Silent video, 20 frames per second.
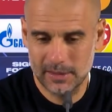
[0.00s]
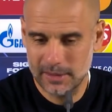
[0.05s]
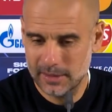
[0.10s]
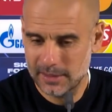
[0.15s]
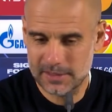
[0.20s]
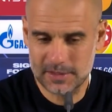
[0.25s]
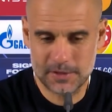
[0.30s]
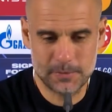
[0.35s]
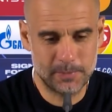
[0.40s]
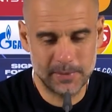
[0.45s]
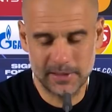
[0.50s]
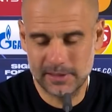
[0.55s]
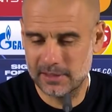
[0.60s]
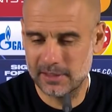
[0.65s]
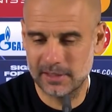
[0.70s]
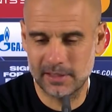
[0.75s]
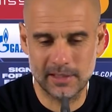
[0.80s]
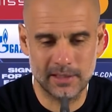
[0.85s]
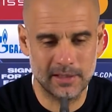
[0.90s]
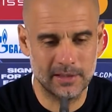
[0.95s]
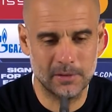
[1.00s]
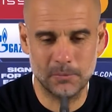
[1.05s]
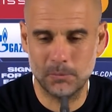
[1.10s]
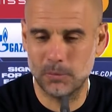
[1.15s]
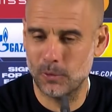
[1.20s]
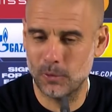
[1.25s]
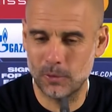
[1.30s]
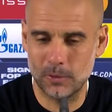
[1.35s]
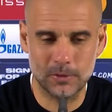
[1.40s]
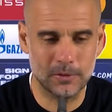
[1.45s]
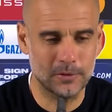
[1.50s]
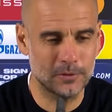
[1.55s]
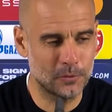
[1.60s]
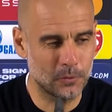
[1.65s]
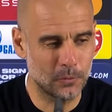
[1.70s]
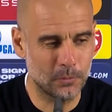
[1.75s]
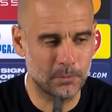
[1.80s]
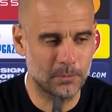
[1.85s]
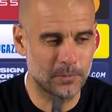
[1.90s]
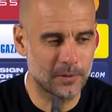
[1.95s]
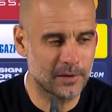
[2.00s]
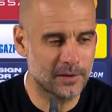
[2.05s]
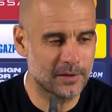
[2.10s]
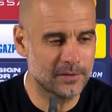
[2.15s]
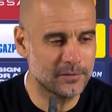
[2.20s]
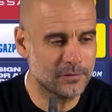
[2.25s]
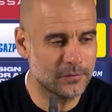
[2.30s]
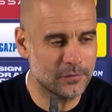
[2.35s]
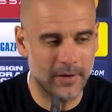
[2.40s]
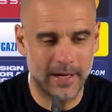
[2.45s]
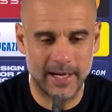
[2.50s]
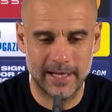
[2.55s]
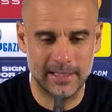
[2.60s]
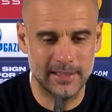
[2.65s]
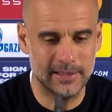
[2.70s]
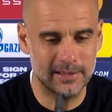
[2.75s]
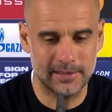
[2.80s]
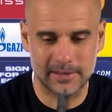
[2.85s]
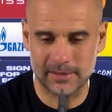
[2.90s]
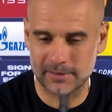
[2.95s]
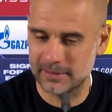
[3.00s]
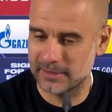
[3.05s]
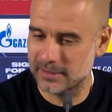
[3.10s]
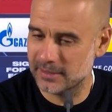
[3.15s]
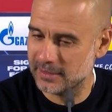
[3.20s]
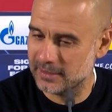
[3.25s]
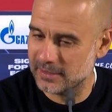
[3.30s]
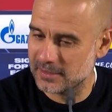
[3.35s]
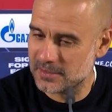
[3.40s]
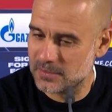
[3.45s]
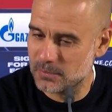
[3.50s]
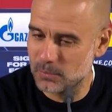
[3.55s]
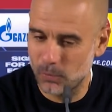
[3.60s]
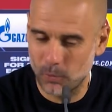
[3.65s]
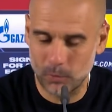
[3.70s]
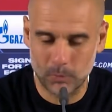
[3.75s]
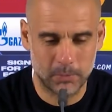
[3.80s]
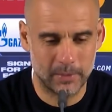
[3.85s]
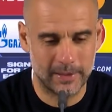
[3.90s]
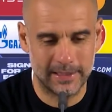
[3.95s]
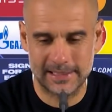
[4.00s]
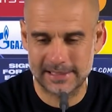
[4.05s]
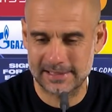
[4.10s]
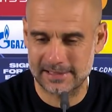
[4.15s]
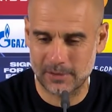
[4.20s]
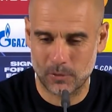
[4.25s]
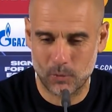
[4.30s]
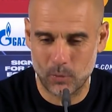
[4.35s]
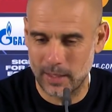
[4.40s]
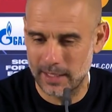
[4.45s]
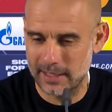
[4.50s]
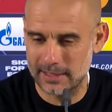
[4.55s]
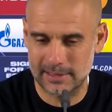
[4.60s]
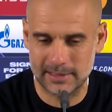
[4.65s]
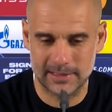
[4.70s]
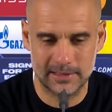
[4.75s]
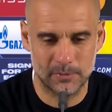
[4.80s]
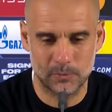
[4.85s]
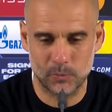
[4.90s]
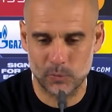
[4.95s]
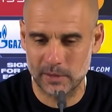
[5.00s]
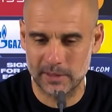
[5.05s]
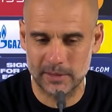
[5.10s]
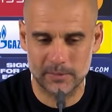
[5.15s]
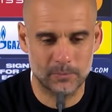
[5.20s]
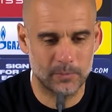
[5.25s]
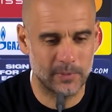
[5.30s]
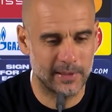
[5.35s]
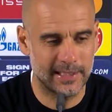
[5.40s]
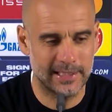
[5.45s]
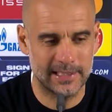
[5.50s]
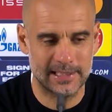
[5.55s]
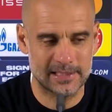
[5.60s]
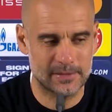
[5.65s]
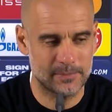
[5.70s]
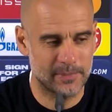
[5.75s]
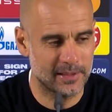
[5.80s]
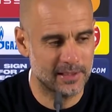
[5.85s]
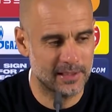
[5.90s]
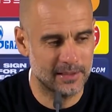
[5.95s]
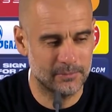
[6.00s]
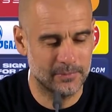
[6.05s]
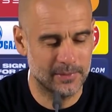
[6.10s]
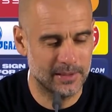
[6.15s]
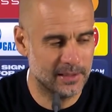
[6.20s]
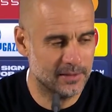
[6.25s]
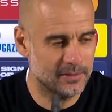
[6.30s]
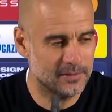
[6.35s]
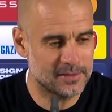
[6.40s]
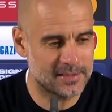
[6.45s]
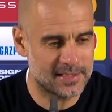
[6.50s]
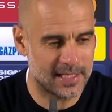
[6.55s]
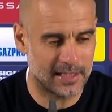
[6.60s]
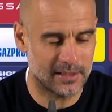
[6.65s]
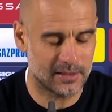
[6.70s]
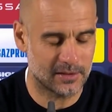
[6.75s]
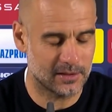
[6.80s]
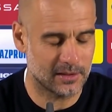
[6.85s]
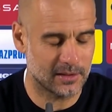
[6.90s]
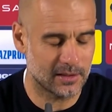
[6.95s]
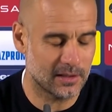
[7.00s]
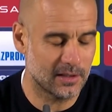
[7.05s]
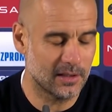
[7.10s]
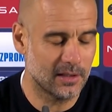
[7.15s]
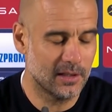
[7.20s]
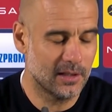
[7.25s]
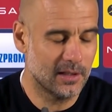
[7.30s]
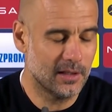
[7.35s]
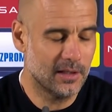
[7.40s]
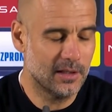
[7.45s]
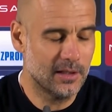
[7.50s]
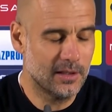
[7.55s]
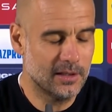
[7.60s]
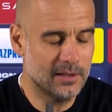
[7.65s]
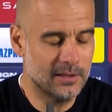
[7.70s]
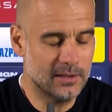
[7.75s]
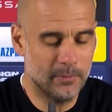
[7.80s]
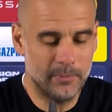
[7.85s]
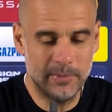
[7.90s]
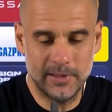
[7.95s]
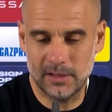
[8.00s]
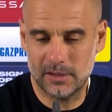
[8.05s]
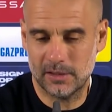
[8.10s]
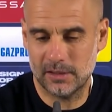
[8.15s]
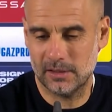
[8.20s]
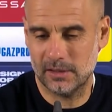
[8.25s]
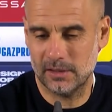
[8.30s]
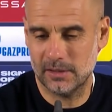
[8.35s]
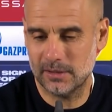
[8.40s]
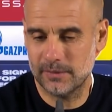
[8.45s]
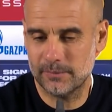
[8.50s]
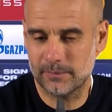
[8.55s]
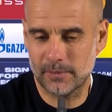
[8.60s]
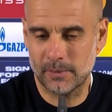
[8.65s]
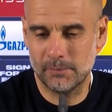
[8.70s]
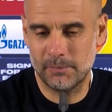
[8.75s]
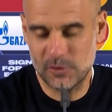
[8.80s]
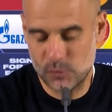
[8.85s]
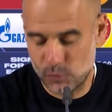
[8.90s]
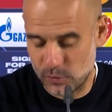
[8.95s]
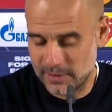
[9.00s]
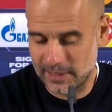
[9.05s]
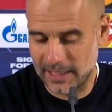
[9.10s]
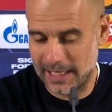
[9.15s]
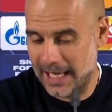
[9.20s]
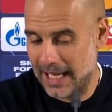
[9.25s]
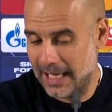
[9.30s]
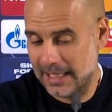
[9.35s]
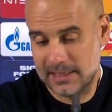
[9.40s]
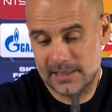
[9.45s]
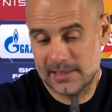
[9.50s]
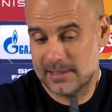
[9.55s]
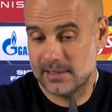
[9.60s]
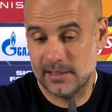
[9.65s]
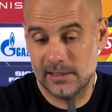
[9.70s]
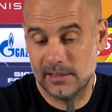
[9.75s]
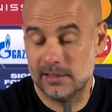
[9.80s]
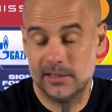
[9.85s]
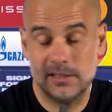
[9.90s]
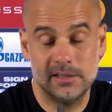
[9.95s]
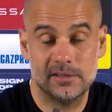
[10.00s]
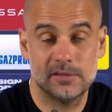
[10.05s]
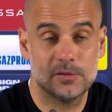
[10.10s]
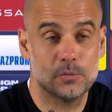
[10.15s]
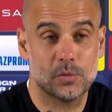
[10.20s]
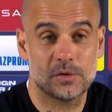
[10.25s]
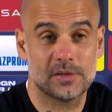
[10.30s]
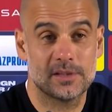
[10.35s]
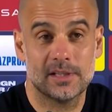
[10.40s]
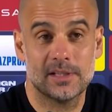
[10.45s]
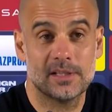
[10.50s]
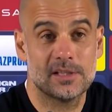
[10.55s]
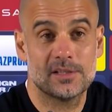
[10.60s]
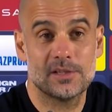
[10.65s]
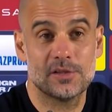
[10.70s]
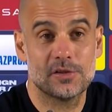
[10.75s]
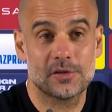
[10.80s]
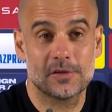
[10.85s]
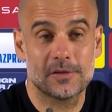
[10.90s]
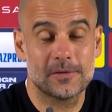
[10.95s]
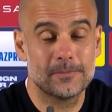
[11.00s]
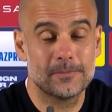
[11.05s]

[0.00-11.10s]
a speed the ball, to find the small players, the quality, the brilliant players, be inside, in the middle, between the lines, and this was the decision.